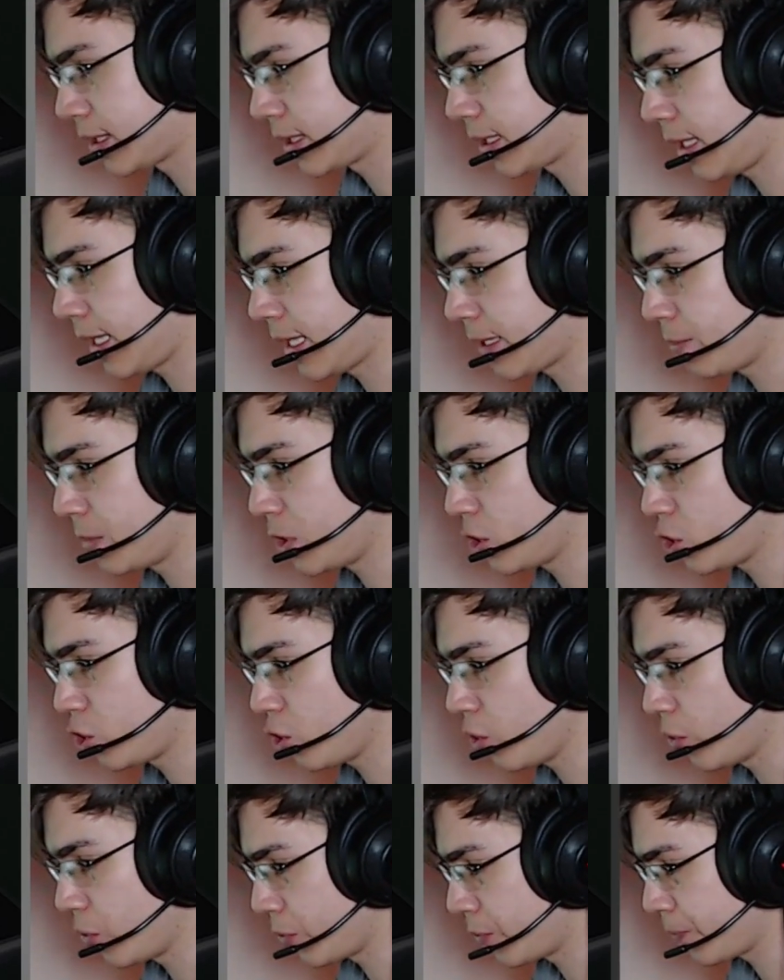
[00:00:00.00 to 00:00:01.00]
Let me
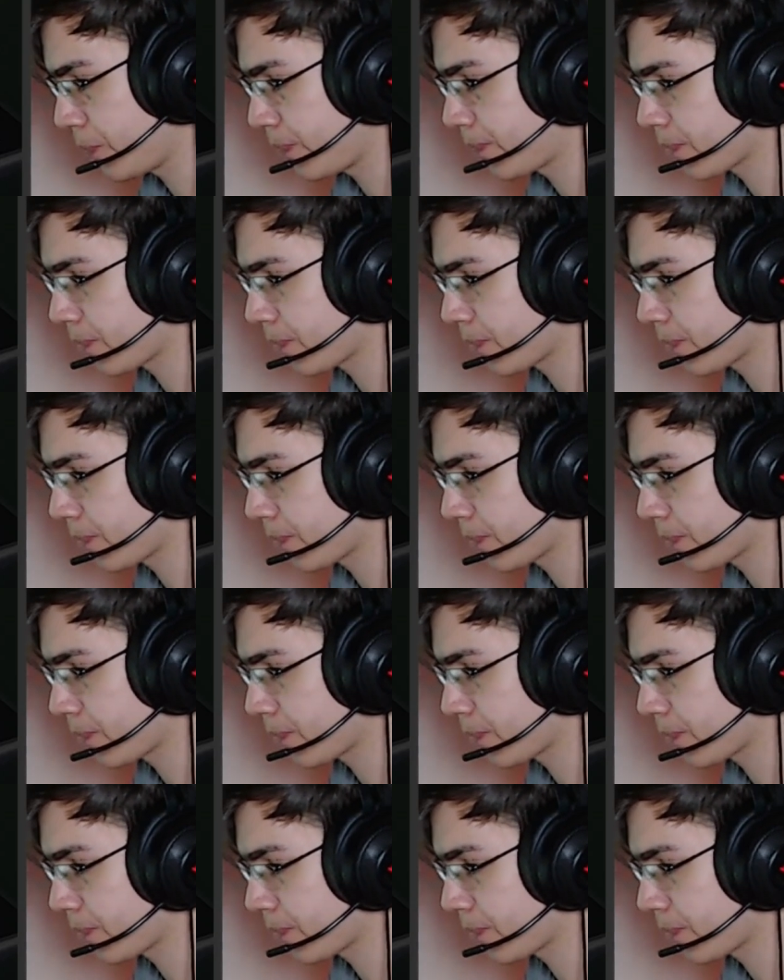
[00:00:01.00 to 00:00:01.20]
show you.